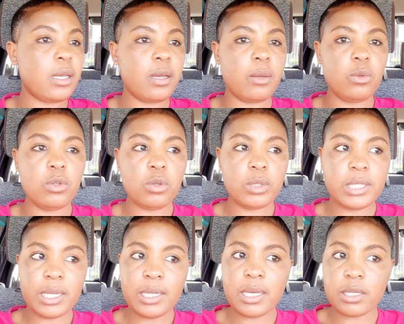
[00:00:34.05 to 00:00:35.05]

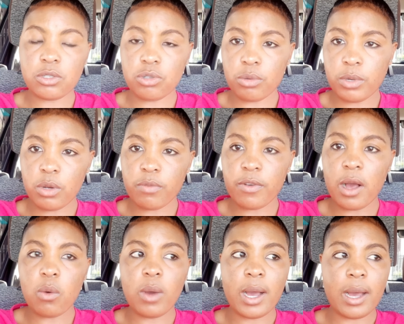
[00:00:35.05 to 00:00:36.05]
a story of
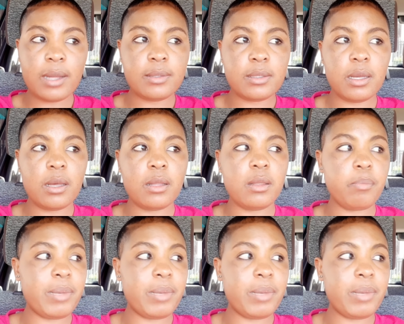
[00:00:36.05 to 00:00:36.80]
how hard the